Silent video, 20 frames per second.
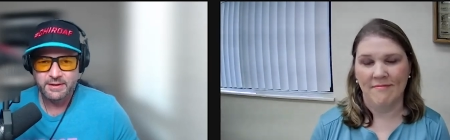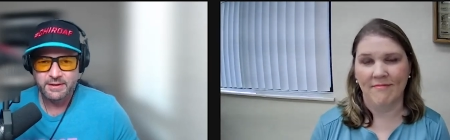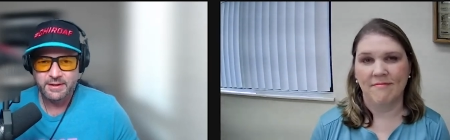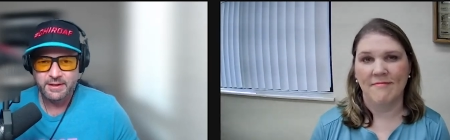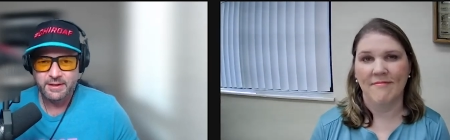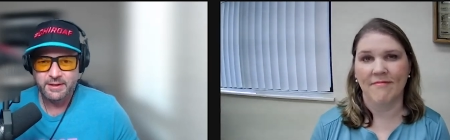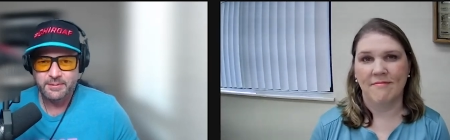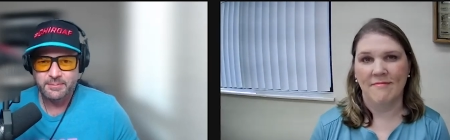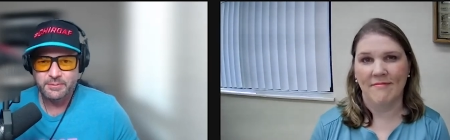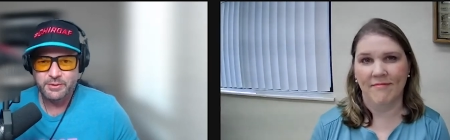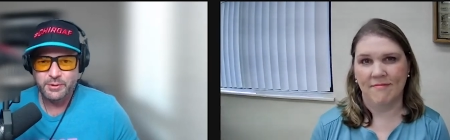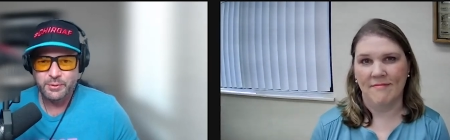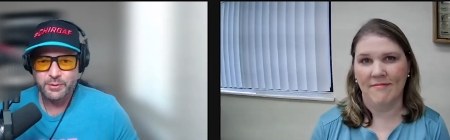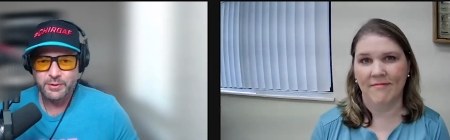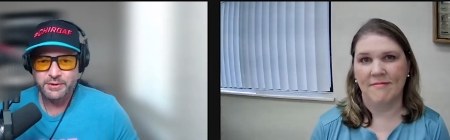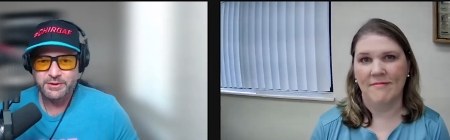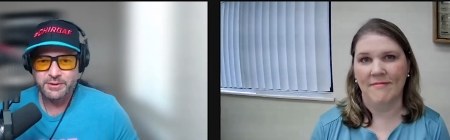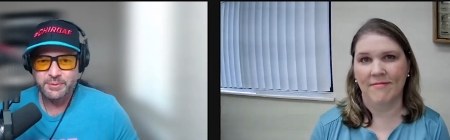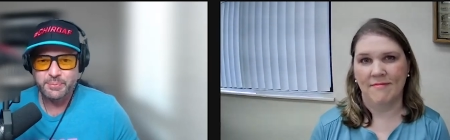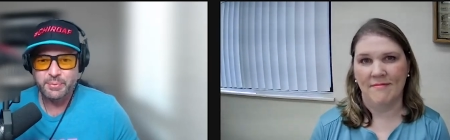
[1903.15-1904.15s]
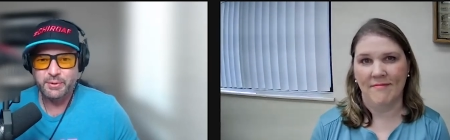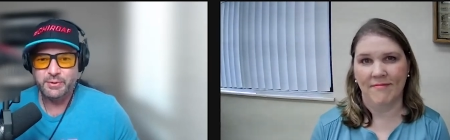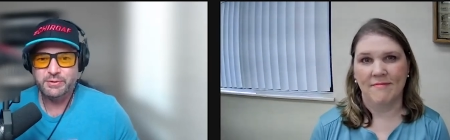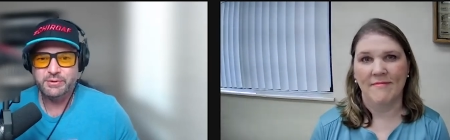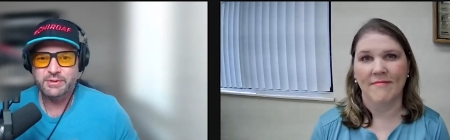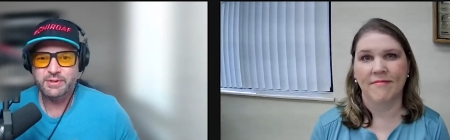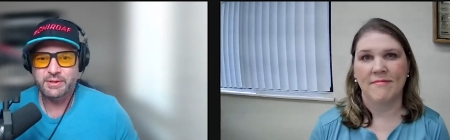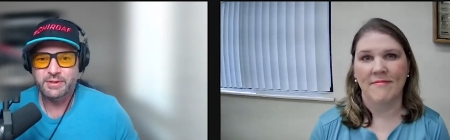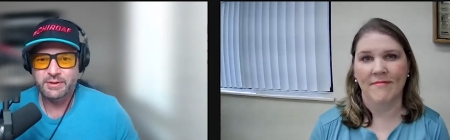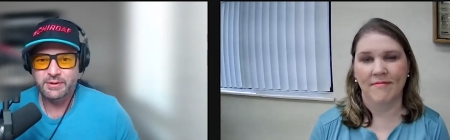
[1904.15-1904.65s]
Speaker 1: um, do what it's
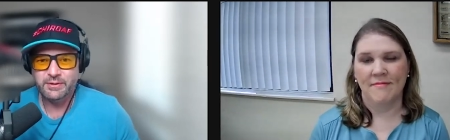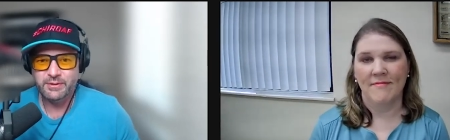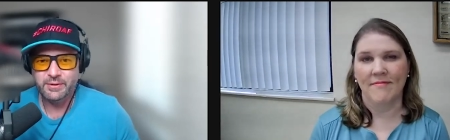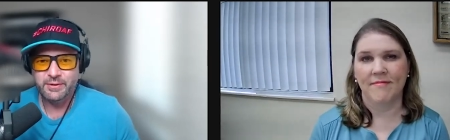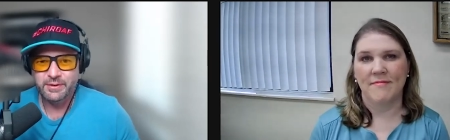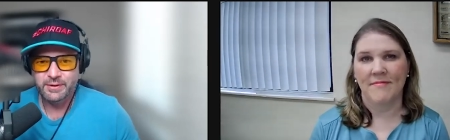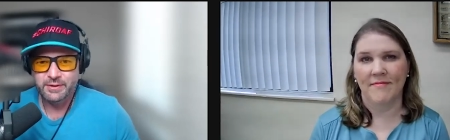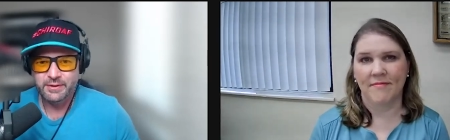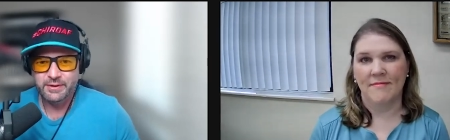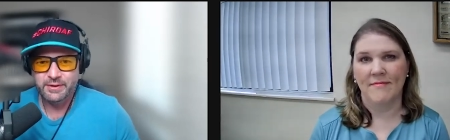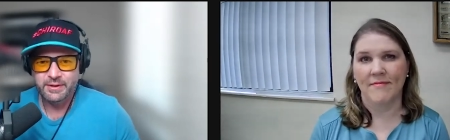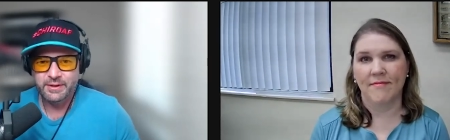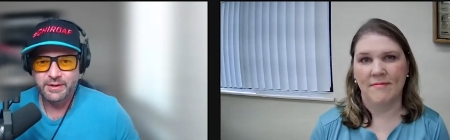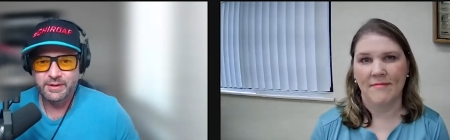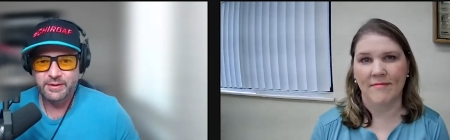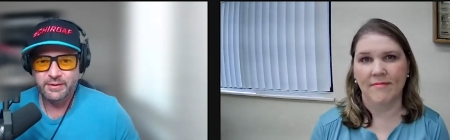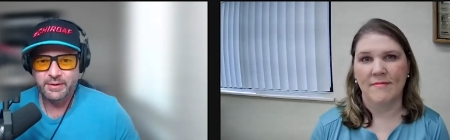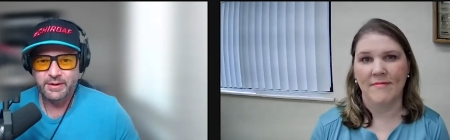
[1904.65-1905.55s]
supposed to do, you know.